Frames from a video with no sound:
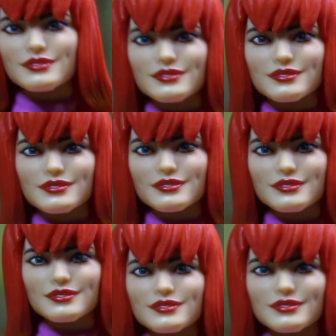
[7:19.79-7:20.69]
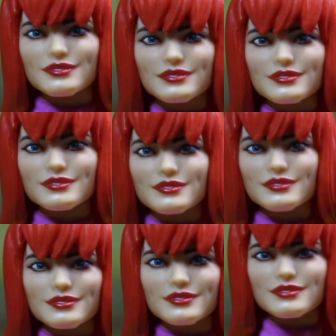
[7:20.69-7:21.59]
just going to say this right off the bat.
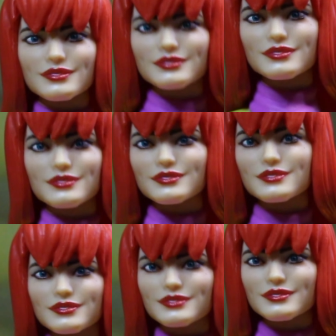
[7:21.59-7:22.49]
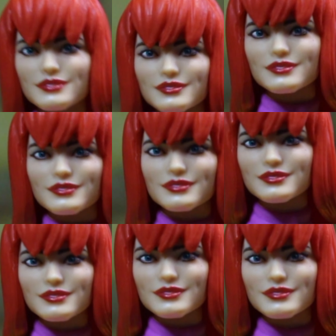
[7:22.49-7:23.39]
This head sculpt is straight from the
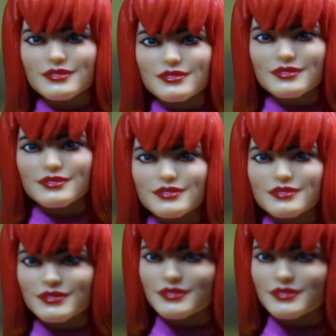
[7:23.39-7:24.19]
animated series.